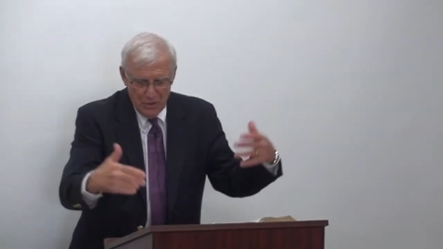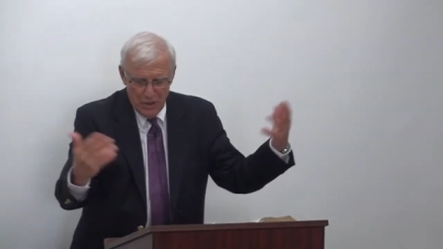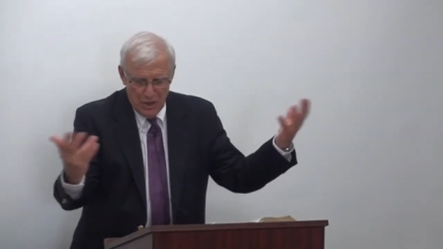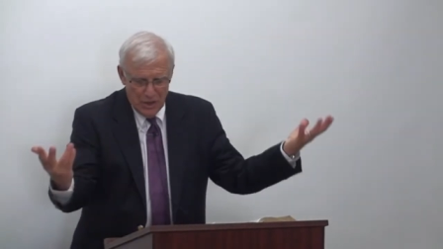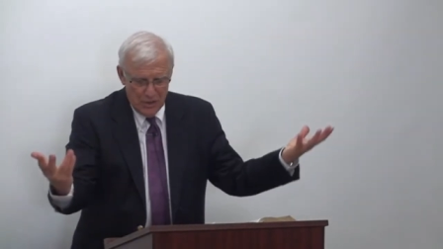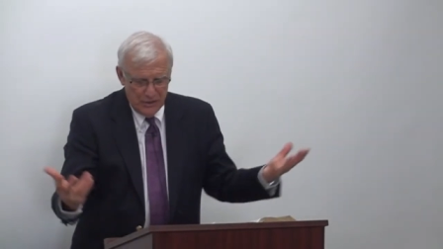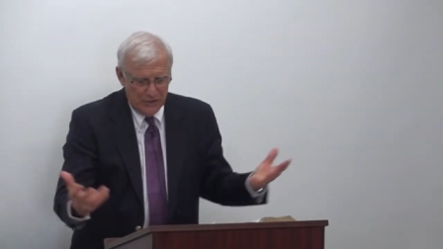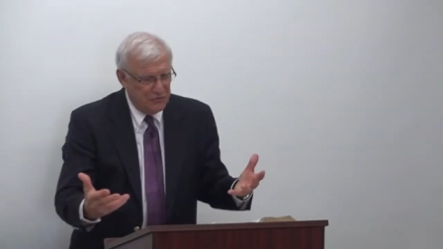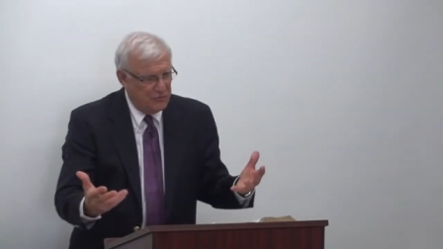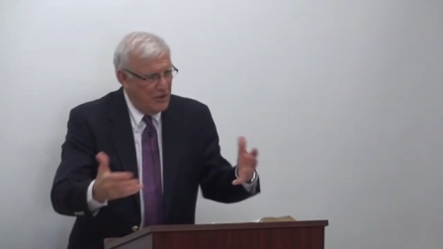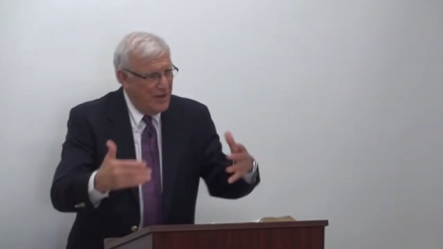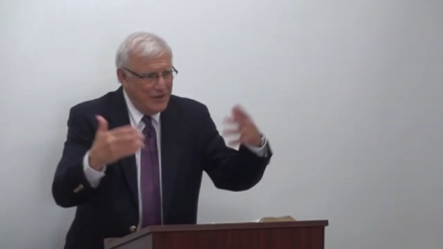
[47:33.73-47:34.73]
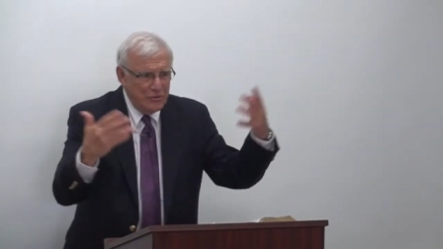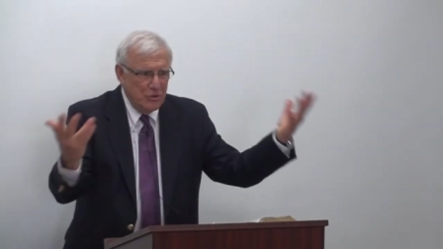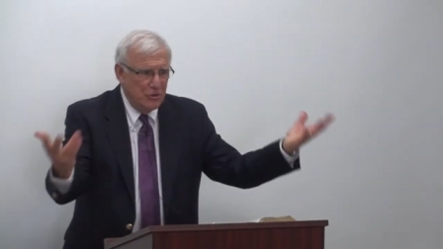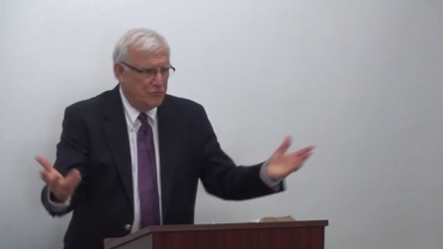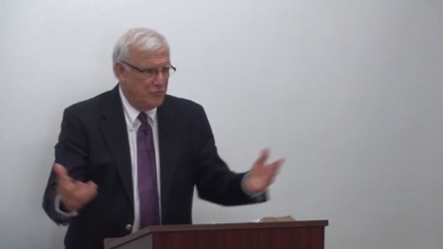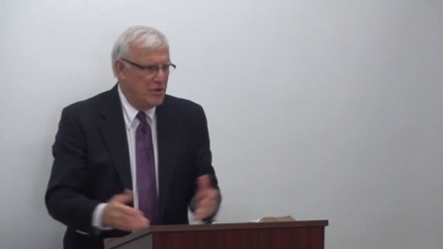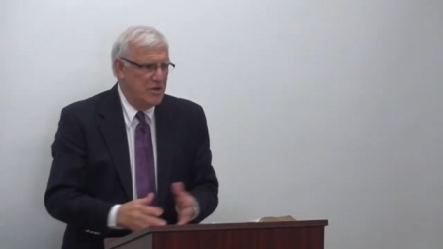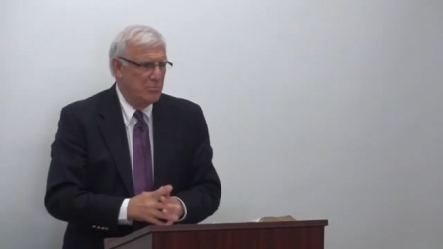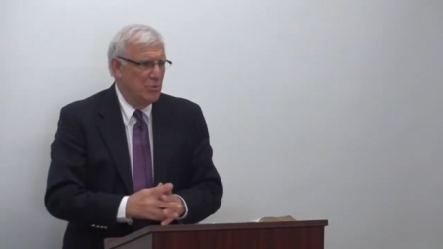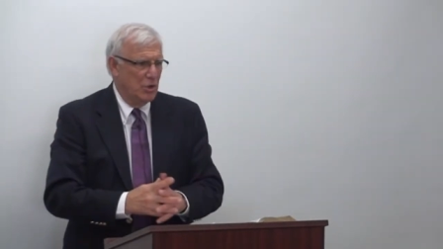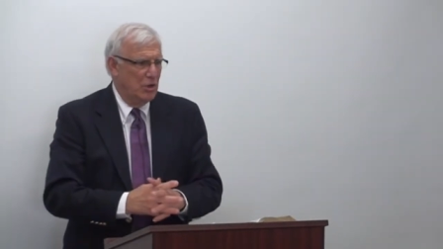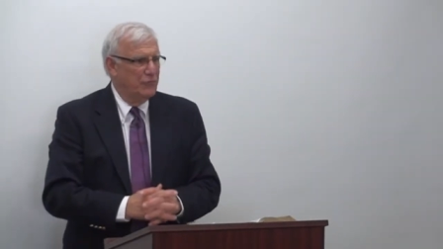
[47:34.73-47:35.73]
uh, extended
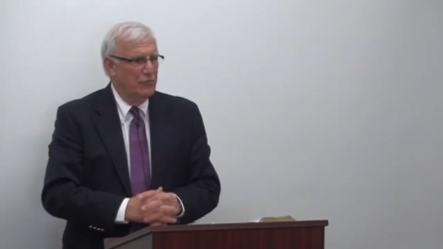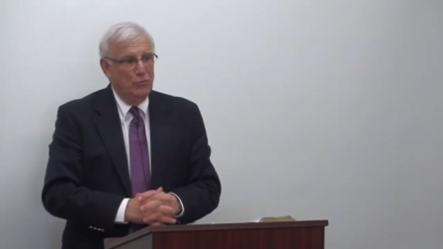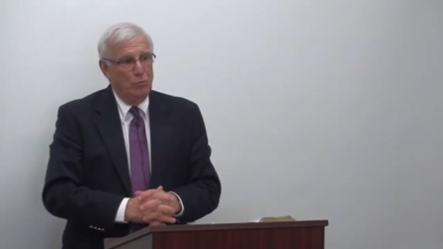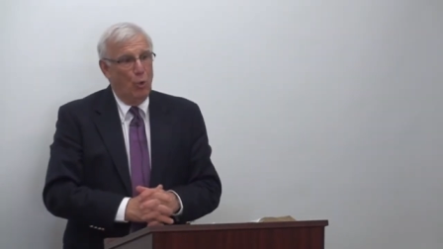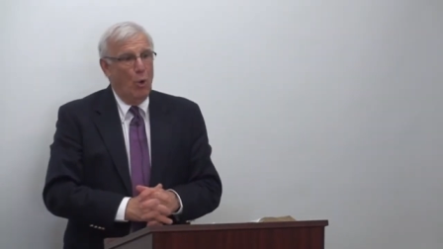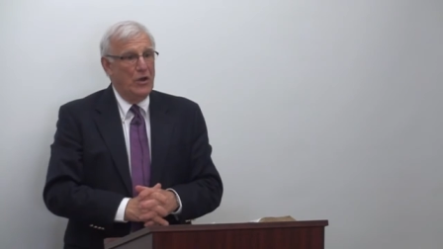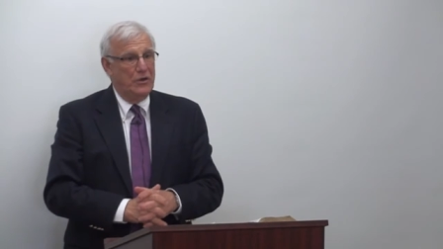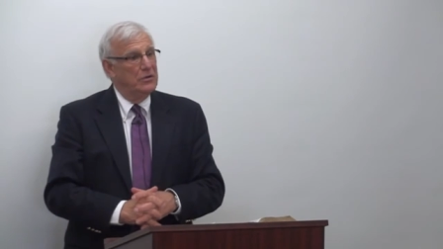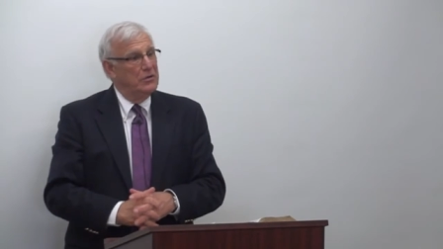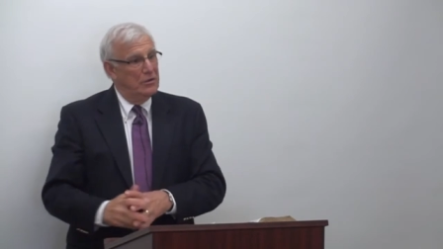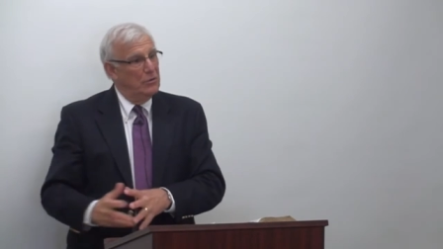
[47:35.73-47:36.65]
treatment of what,